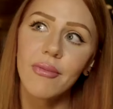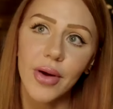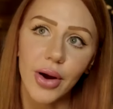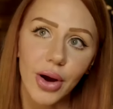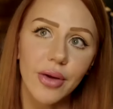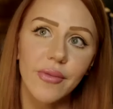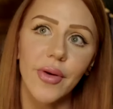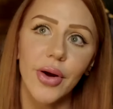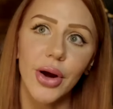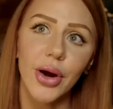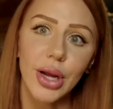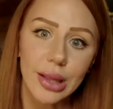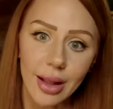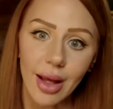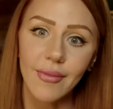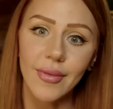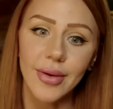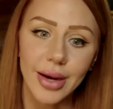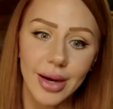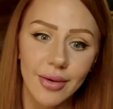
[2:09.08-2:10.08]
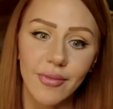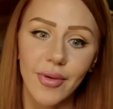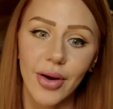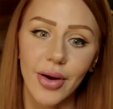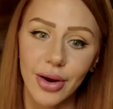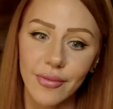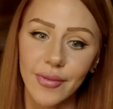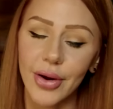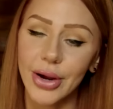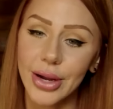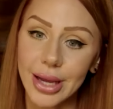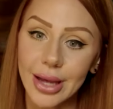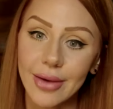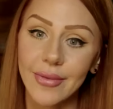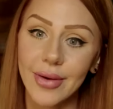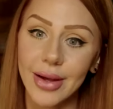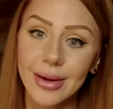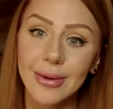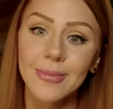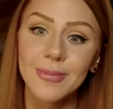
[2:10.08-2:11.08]
very, very loving and very, very
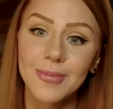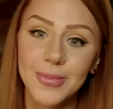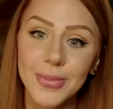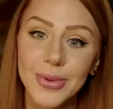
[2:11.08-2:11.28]
giving.